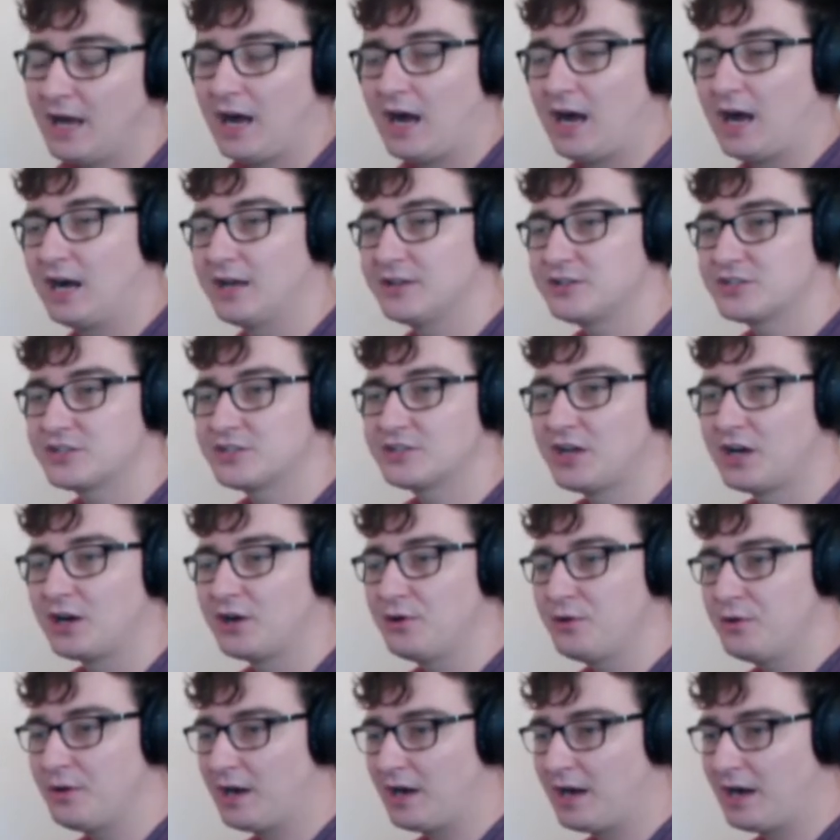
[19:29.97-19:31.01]
Uh,
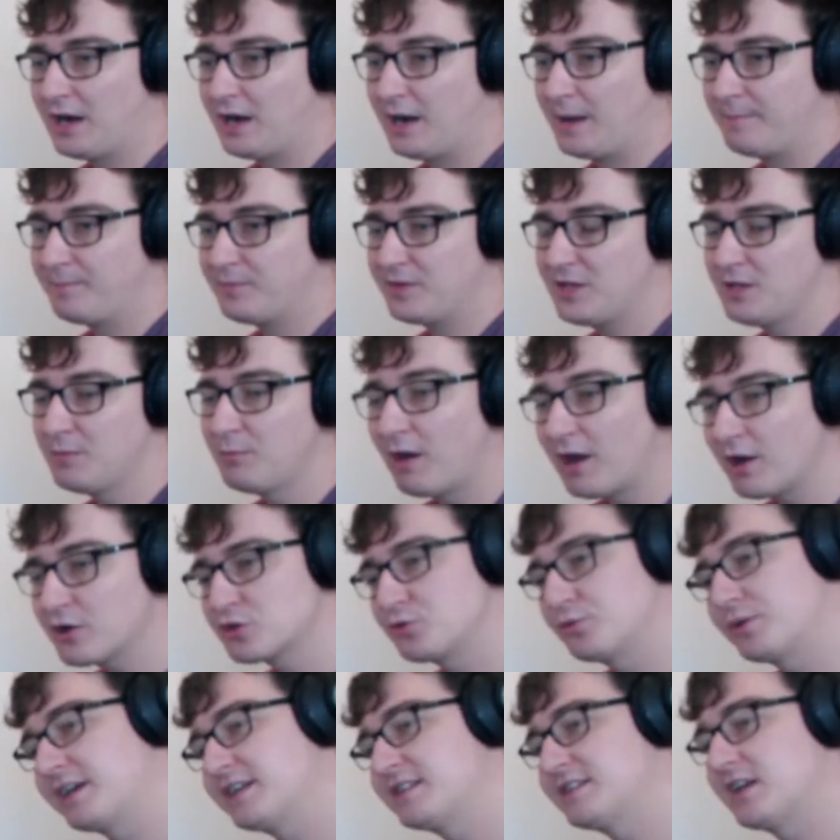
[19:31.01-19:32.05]
so, um, you might
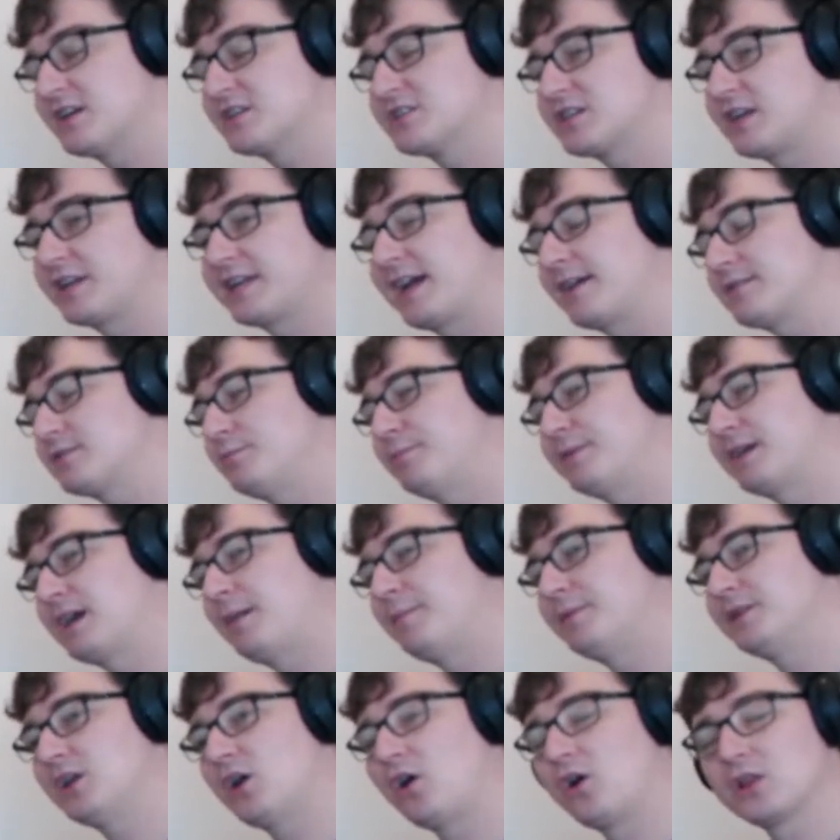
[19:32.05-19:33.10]
also want to consider signing up to
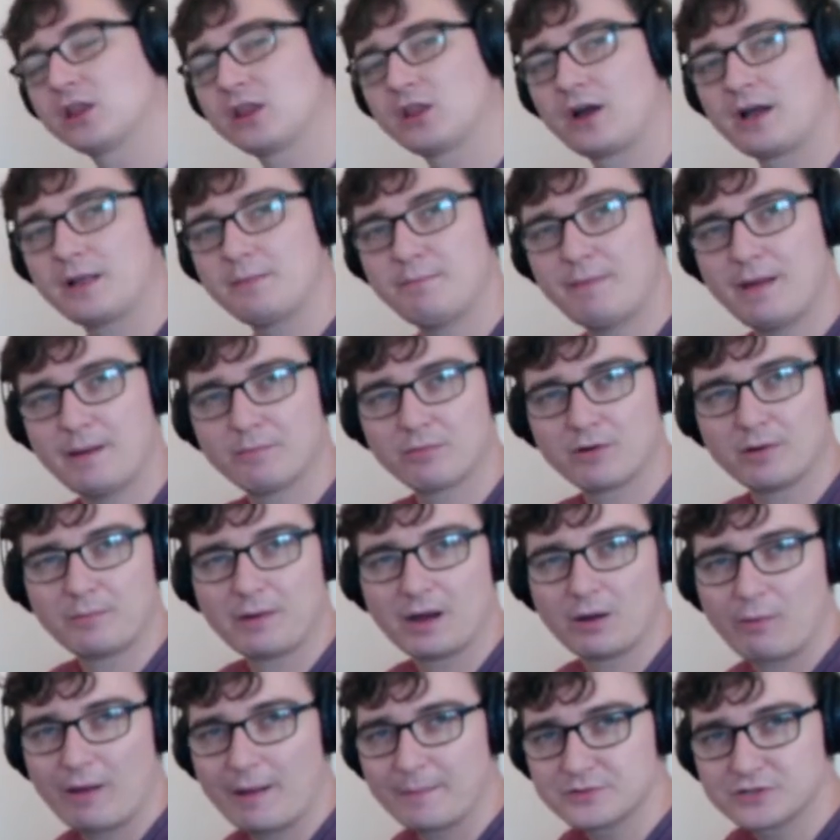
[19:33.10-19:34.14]
become an online member at
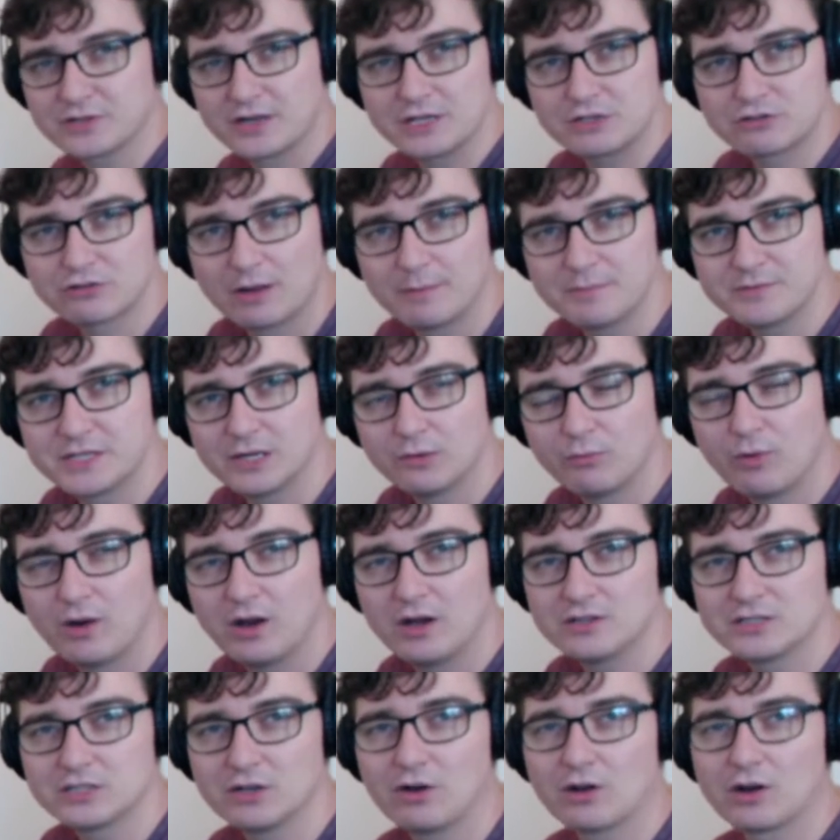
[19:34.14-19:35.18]
my website, drums the
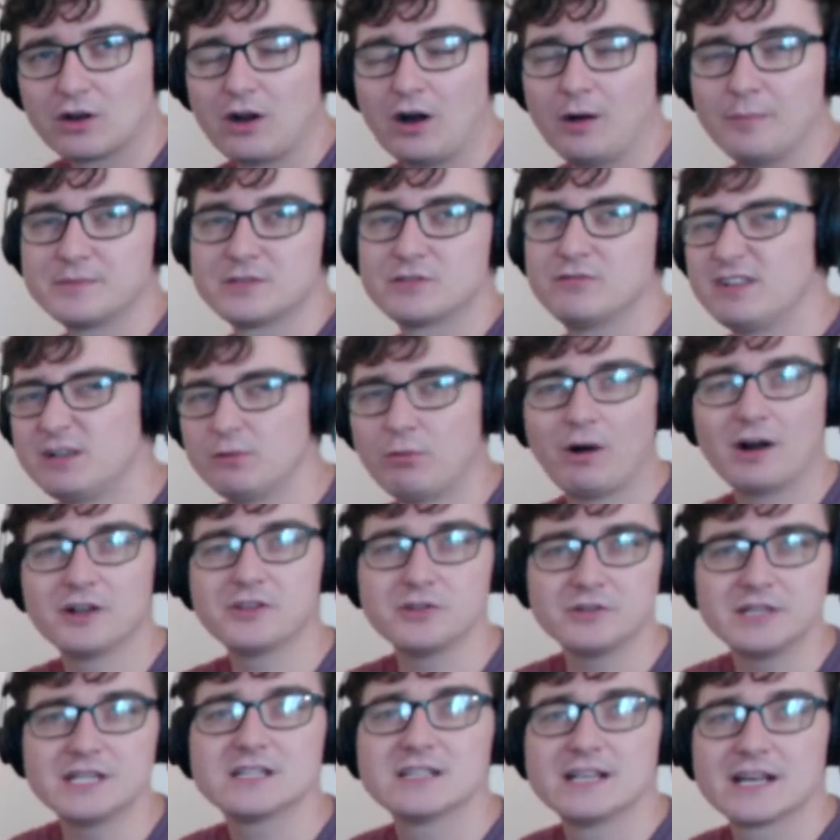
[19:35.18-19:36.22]
word dot com. It's really what I
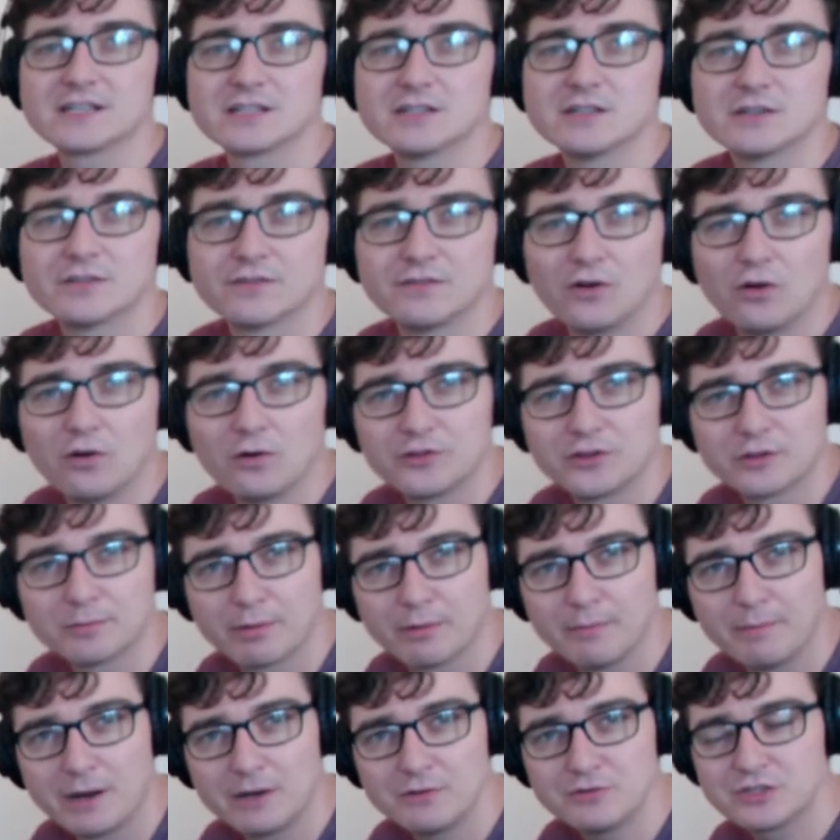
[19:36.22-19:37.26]
do these lessons for, to
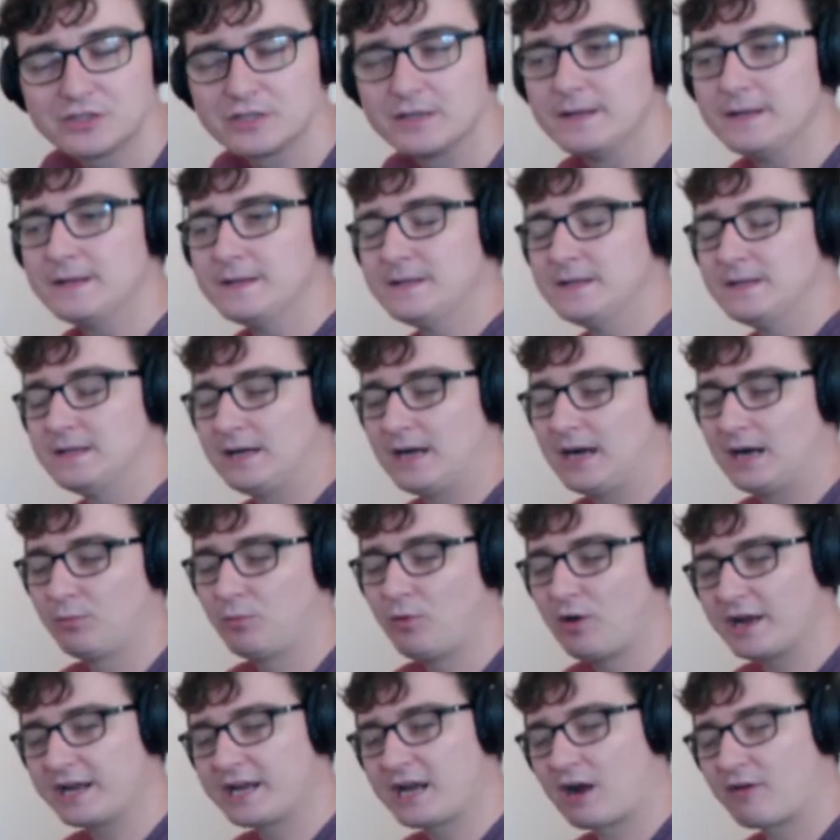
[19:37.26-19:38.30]
promote. And
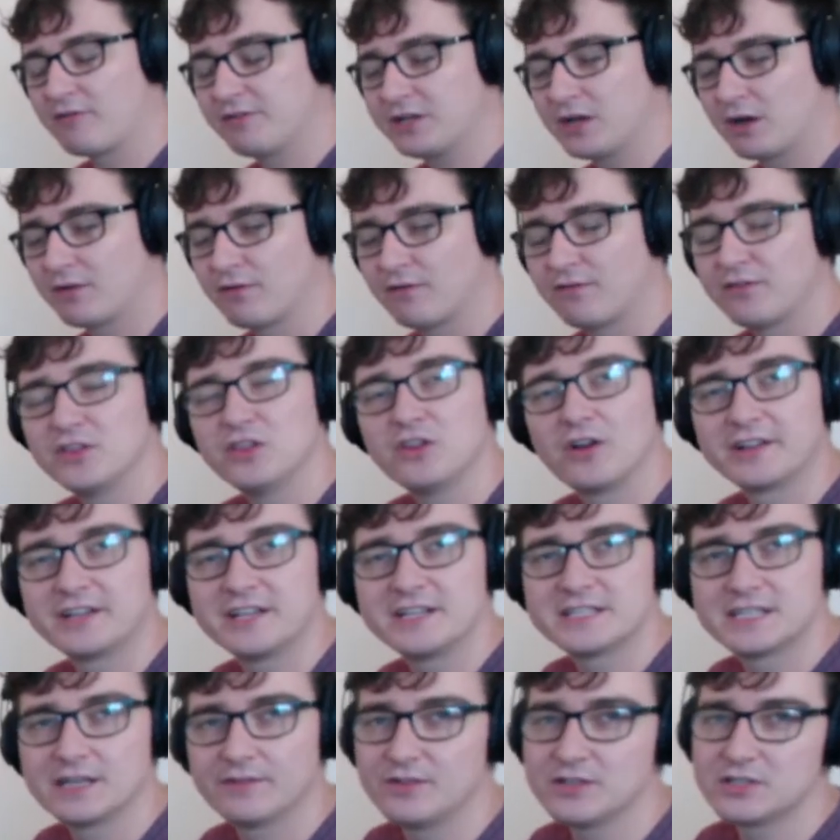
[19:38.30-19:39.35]
what I currently offer for
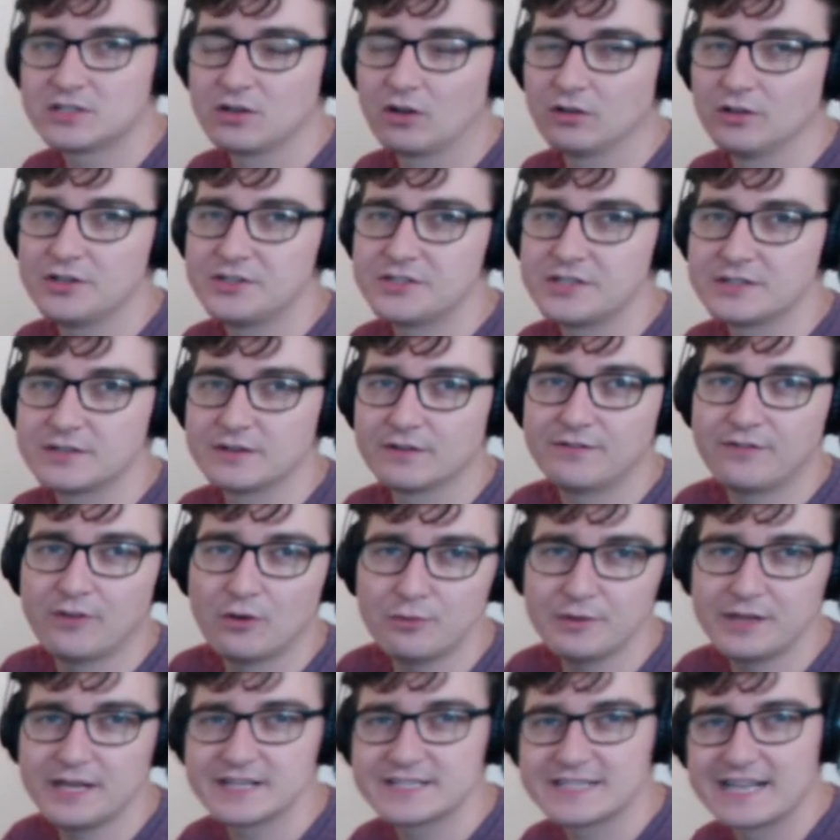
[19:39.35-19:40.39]
ninety-seven dollars is a
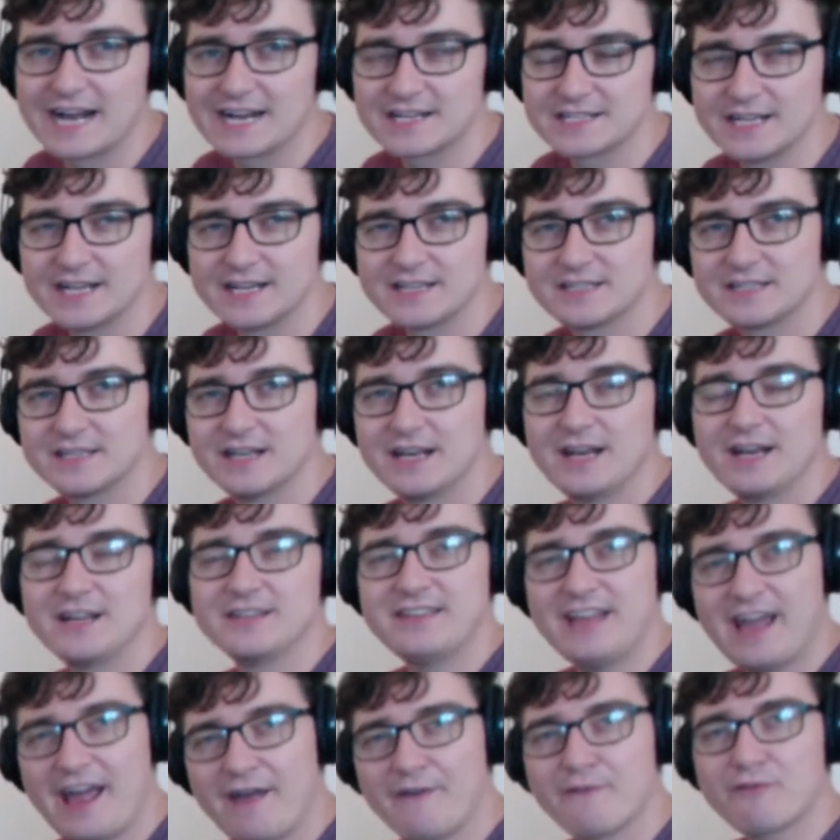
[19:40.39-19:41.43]
full year's access
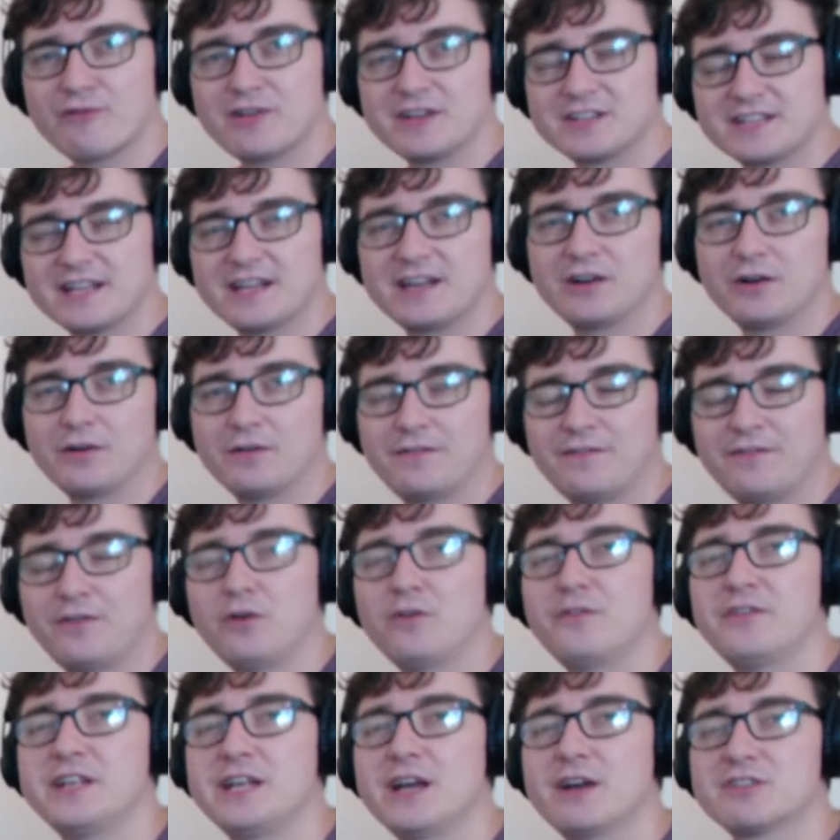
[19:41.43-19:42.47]
to every single
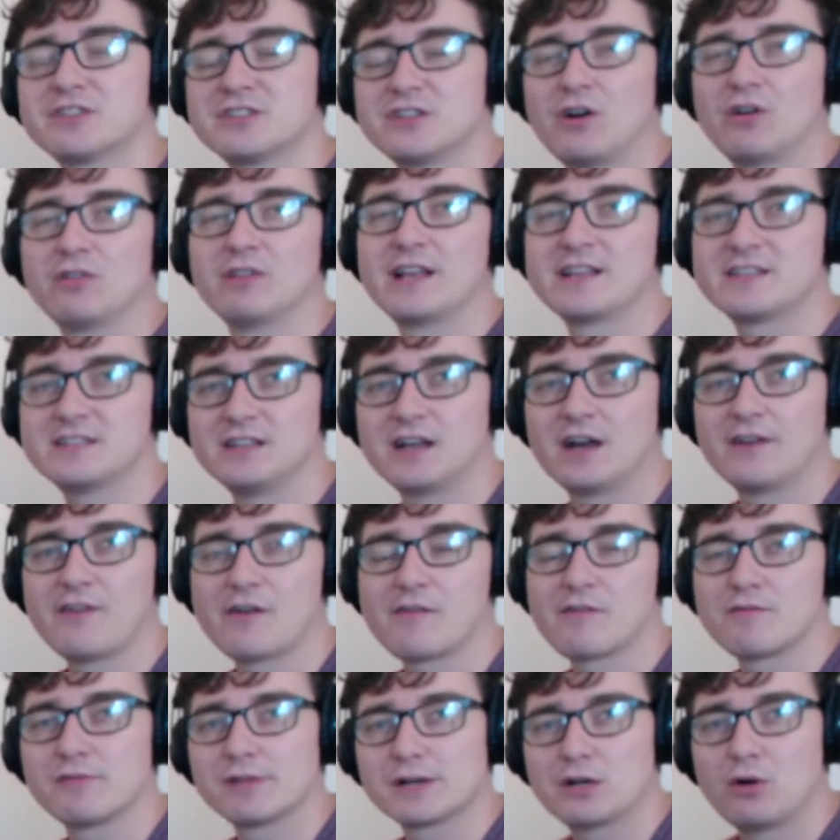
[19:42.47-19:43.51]
full video song lesson that I've
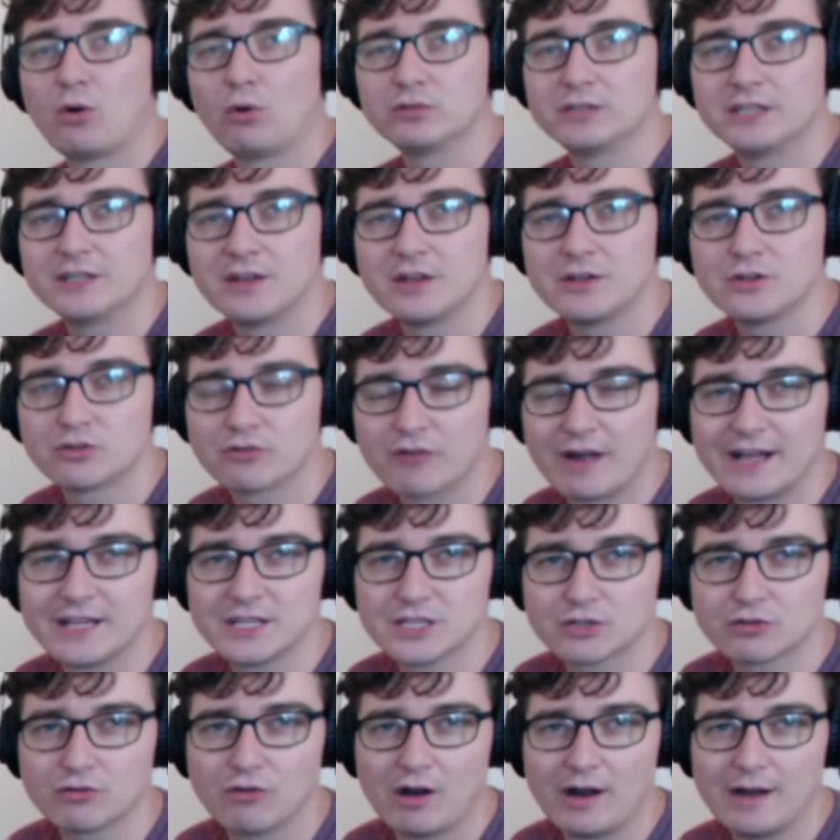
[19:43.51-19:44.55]
ever recorded and
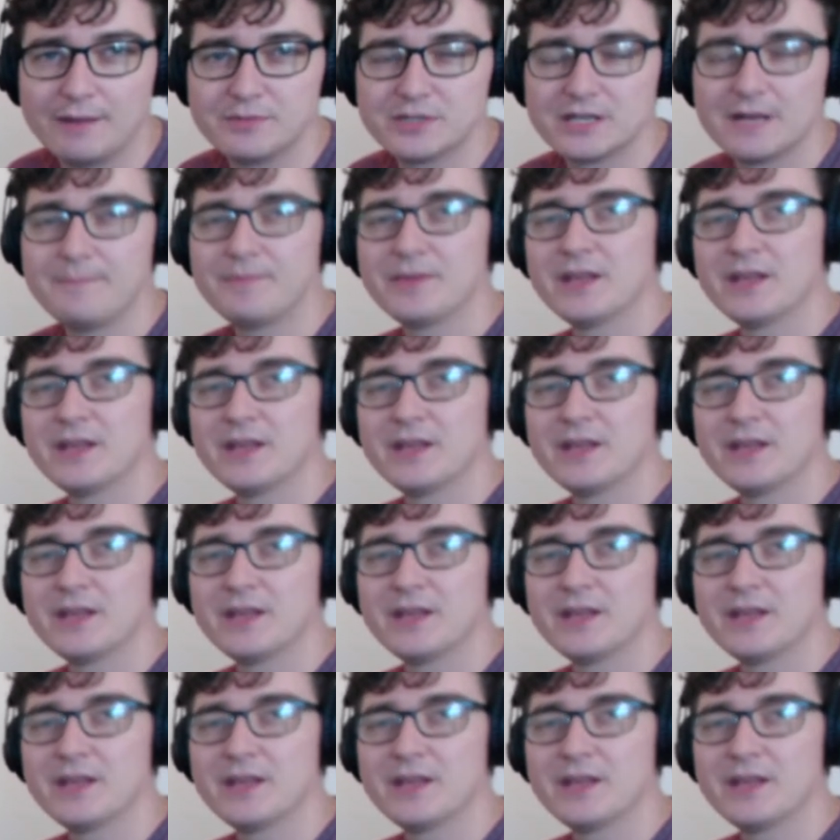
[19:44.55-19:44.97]
transcribed.